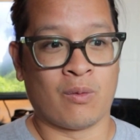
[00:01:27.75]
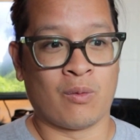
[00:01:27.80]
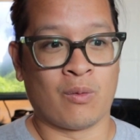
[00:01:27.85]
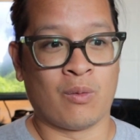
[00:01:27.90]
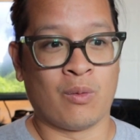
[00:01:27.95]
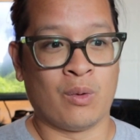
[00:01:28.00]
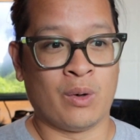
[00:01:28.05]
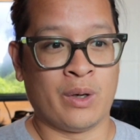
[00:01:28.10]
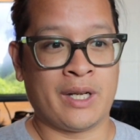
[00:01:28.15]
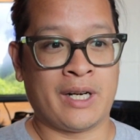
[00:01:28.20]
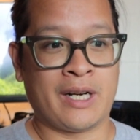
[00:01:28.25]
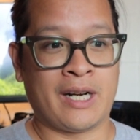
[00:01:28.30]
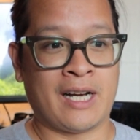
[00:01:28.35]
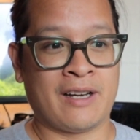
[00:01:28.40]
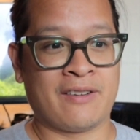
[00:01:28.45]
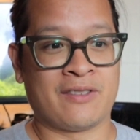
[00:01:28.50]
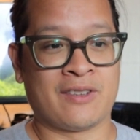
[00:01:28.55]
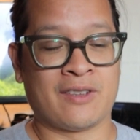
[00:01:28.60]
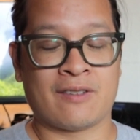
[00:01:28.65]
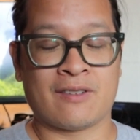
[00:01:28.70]
what
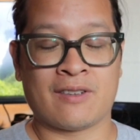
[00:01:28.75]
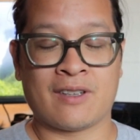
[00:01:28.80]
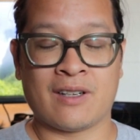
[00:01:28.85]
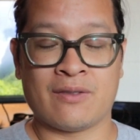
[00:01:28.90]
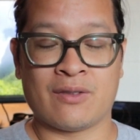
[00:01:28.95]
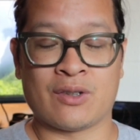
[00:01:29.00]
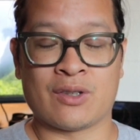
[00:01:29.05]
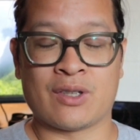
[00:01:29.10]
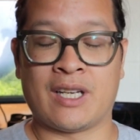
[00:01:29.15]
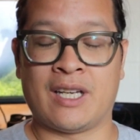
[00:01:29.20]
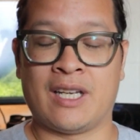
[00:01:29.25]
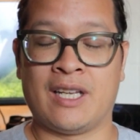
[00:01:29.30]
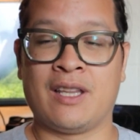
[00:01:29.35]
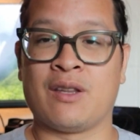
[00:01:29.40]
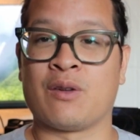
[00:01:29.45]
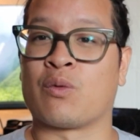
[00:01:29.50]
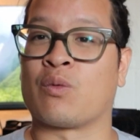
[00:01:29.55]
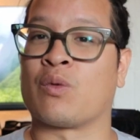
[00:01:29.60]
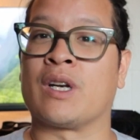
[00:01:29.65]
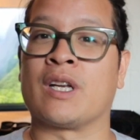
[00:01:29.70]
I've discovered in
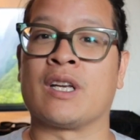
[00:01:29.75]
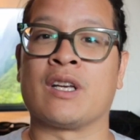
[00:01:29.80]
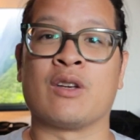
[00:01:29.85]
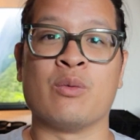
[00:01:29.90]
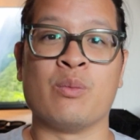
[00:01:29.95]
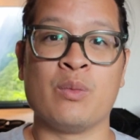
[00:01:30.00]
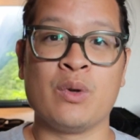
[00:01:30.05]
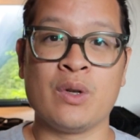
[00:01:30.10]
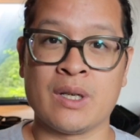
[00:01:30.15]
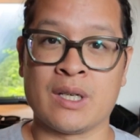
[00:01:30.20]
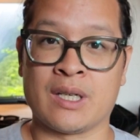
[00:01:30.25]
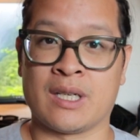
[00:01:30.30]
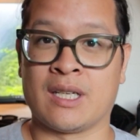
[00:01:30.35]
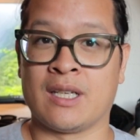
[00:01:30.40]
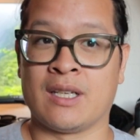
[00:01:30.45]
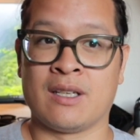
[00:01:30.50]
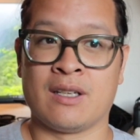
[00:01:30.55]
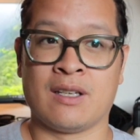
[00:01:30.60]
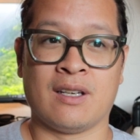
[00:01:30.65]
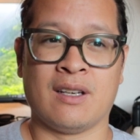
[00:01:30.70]
the running
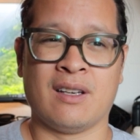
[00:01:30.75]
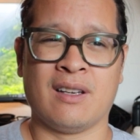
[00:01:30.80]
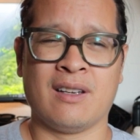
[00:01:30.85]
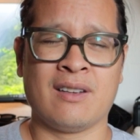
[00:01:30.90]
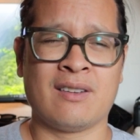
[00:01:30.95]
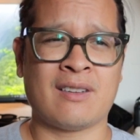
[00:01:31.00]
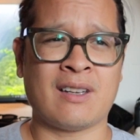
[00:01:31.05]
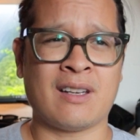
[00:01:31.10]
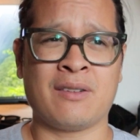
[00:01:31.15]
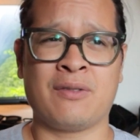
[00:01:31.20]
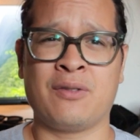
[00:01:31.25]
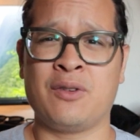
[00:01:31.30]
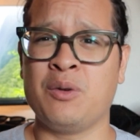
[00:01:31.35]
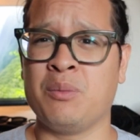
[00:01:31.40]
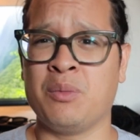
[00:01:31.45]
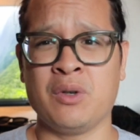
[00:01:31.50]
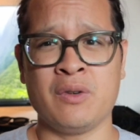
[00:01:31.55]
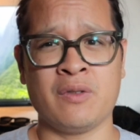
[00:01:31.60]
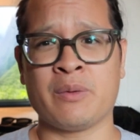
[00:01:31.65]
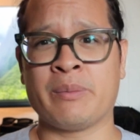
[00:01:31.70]
community is that if you
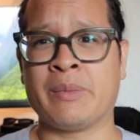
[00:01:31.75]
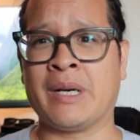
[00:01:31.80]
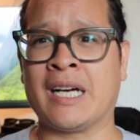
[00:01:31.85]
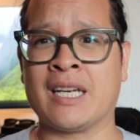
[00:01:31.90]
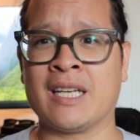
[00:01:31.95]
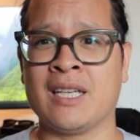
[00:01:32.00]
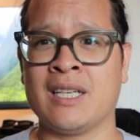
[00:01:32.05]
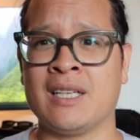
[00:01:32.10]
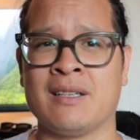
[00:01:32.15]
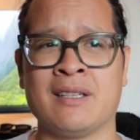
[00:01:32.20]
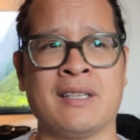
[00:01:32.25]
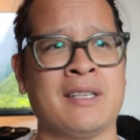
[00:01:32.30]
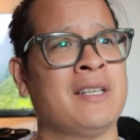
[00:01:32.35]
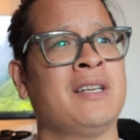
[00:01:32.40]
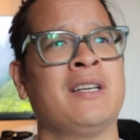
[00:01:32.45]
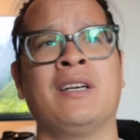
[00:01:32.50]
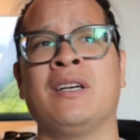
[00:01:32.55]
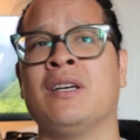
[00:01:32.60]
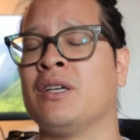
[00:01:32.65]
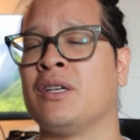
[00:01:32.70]
move your body,
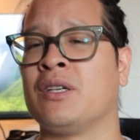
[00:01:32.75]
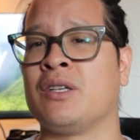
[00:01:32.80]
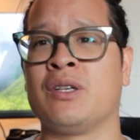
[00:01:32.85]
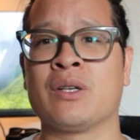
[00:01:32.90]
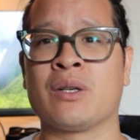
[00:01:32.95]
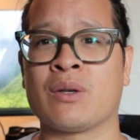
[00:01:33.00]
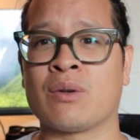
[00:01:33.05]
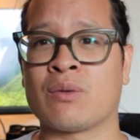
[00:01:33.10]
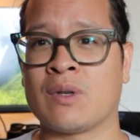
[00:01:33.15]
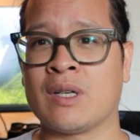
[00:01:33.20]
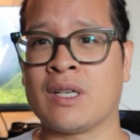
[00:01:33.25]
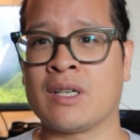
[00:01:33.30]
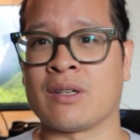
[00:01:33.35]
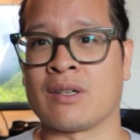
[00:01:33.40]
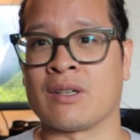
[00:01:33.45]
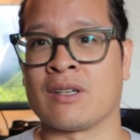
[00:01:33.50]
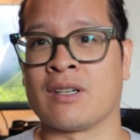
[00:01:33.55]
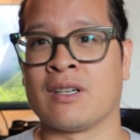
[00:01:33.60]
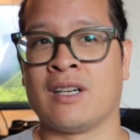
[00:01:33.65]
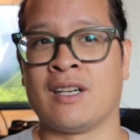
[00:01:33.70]
you're a runner.
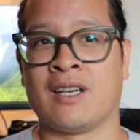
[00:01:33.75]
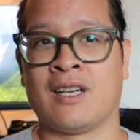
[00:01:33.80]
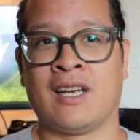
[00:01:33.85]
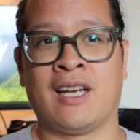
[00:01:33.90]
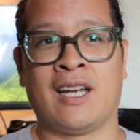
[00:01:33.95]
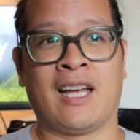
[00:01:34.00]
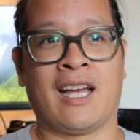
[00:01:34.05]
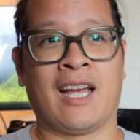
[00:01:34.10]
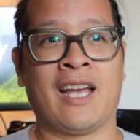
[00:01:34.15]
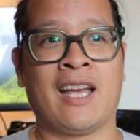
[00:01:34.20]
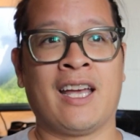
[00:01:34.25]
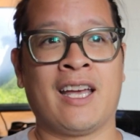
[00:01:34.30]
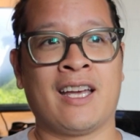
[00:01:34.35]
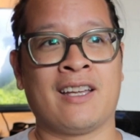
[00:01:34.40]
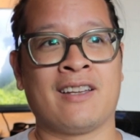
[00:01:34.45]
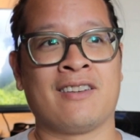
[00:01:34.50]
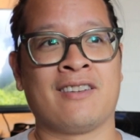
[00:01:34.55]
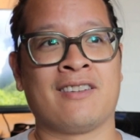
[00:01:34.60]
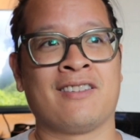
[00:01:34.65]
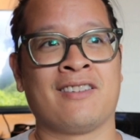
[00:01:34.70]

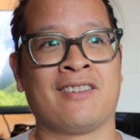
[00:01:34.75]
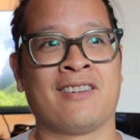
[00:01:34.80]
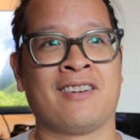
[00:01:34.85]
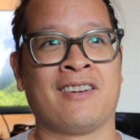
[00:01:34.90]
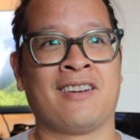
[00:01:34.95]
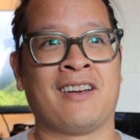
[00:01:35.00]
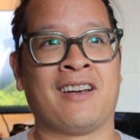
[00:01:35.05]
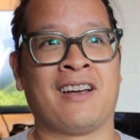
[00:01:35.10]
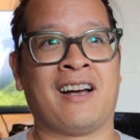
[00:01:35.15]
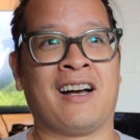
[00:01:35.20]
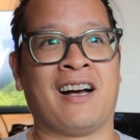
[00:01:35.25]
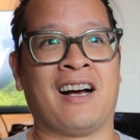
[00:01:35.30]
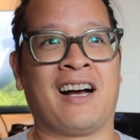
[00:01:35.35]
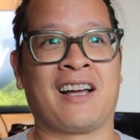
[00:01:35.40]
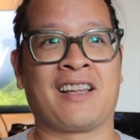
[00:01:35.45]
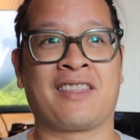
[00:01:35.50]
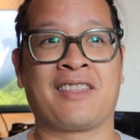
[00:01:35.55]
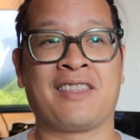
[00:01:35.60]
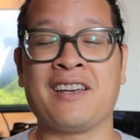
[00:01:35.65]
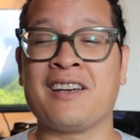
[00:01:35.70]
And
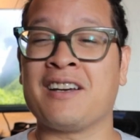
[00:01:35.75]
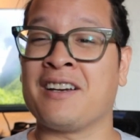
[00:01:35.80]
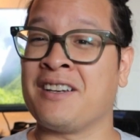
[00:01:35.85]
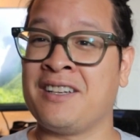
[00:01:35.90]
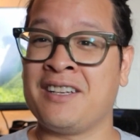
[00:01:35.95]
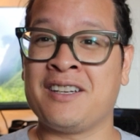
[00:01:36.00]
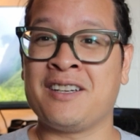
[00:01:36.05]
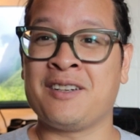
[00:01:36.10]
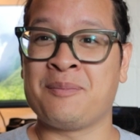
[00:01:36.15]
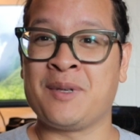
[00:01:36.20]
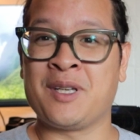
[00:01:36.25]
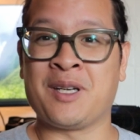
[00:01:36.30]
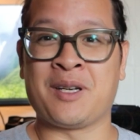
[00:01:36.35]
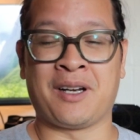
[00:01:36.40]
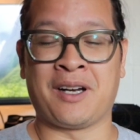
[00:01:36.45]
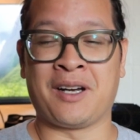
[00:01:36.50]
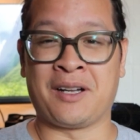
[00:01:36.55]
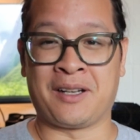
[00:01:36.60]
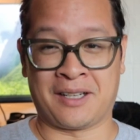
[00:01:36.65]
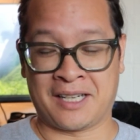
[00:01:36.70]
I think I needed me
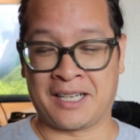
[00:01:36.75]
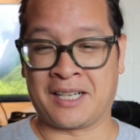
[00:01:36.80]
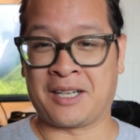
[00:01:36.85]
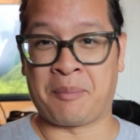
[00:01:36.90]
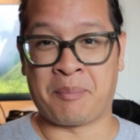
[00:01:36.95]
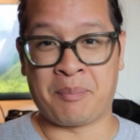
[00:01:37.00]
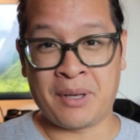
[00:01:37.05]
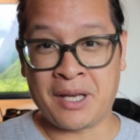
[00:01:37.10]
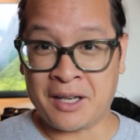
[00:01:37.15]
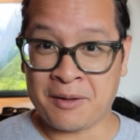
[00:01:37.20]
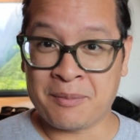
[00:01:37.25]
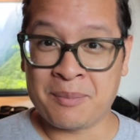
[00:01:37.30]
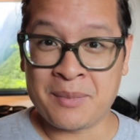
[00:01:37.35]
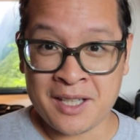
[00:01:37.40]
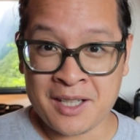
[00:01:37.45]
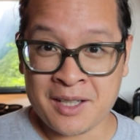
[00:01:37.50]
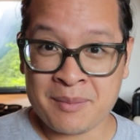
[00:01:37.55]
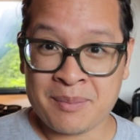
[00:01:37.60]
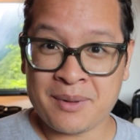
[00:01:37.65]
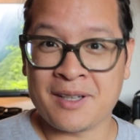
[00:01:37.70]
a
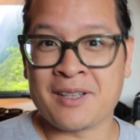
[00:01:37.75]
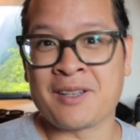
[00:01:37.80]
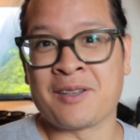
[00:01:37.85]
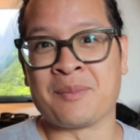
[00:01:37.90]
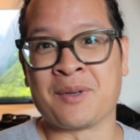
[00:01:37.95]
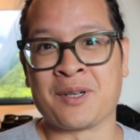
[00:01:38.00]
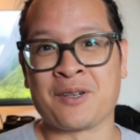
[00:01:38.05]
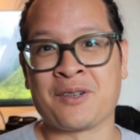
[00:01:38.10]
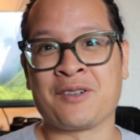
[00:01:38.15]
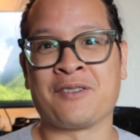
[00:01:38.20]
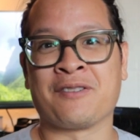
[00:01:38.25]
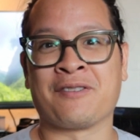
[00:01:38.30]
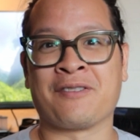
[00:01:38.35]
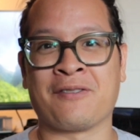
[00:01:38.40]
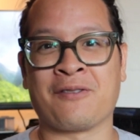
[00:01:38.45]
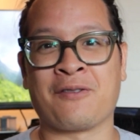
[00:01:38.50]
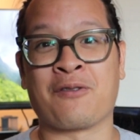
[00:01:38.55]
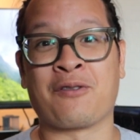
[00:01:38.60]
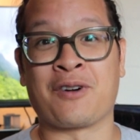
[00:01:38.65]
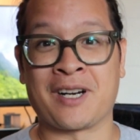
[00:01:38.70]
pick-me-up in the middle
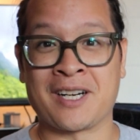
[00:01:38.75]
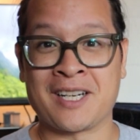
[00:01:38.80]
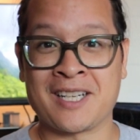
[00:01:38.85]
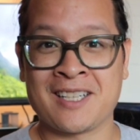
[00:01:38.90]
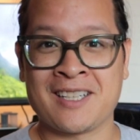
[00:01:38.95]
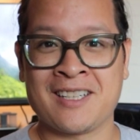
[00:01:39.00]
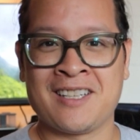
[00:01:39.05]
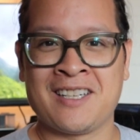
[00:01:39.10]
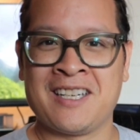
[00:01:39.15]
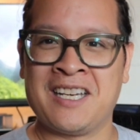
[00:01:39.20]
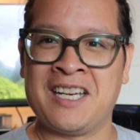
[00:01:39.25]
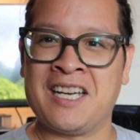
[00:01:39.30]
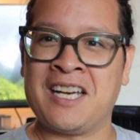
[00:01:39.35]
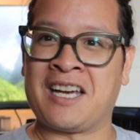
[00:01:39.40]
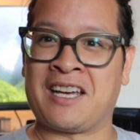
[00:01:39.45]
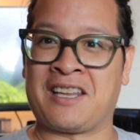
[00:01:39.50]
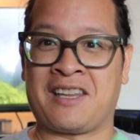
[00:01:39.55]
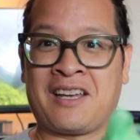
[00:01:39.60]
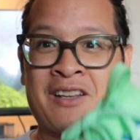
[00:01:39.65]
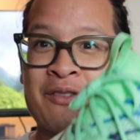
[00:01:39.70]
of running,
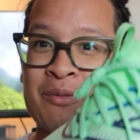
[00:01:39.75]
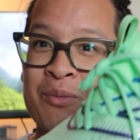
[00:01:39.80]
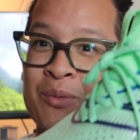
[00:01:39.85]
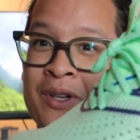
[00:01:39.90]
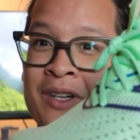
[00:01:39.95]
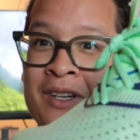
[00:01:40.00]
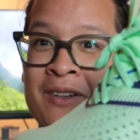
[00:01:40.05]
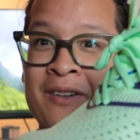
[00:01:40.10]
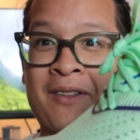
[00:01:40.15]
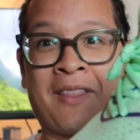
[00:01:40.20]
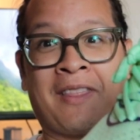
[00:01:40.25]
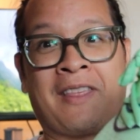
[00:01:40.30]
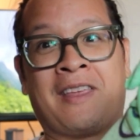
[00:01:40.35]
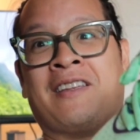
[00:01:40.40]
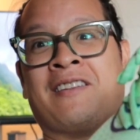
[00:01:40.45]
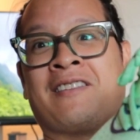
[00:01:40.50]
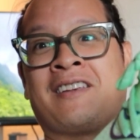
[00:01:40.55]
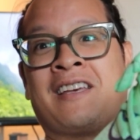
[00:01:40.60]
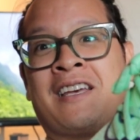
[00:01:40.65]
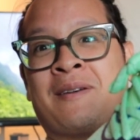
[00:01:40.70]
and that's where
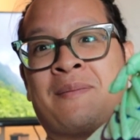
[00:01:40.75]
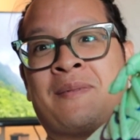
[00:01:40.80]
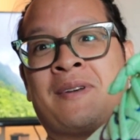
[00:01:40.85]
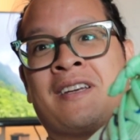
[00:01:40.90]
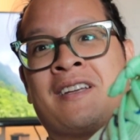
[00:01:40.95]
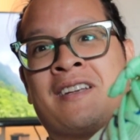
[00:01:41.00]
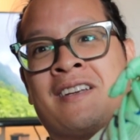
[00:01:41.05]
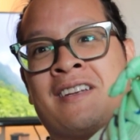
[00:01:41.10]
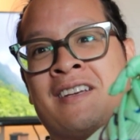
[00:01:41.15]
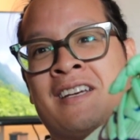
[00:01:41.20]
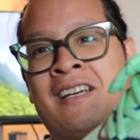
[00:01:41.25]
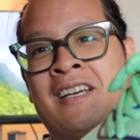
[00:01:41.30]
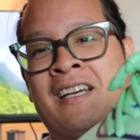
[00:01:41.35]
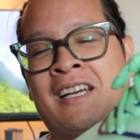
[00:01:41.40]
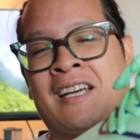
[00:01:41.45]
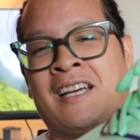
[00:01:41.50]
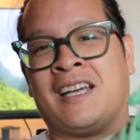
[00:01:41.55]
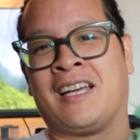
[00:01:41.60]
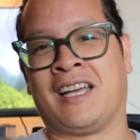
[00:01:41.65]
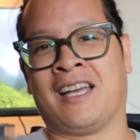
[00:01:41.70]
these came in.
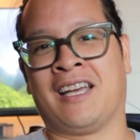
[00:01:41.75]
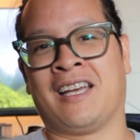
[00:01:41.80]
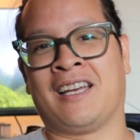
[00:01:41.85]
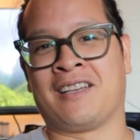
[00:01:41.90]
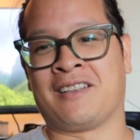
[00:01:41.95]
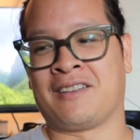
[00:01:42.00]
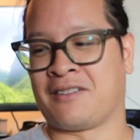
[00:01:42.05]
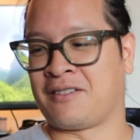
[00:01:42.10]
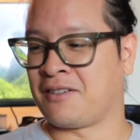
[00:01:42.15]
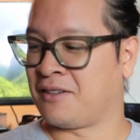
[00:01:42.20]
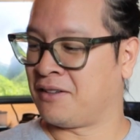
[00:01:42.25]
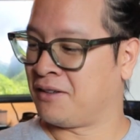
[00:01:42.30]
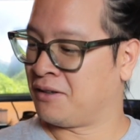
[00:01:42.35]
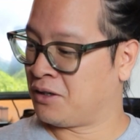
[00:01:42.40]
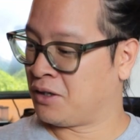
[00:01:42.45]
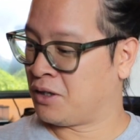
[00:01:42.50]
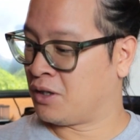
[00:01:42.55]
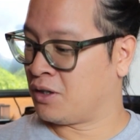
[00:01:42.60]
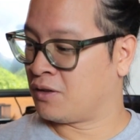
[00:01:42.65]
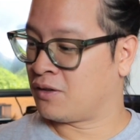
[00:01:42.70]
And
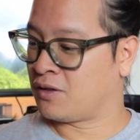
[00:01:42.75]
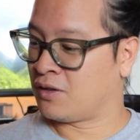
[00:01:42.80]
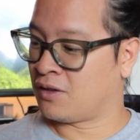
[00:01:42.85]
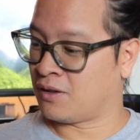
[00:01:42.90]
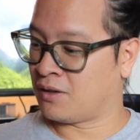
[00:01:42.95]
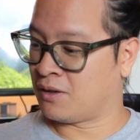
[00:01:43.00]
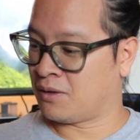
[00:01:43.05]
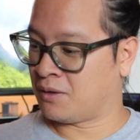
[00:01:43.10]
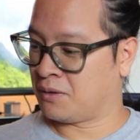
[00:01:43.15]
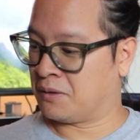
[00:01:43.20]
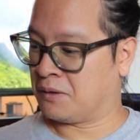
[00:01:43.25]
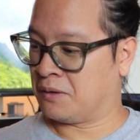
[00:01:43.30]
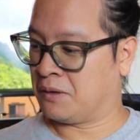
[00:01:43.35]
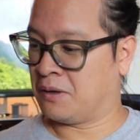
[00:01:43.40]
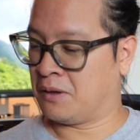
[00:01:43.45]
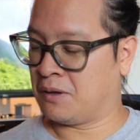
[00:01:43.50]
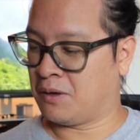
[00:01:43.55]
to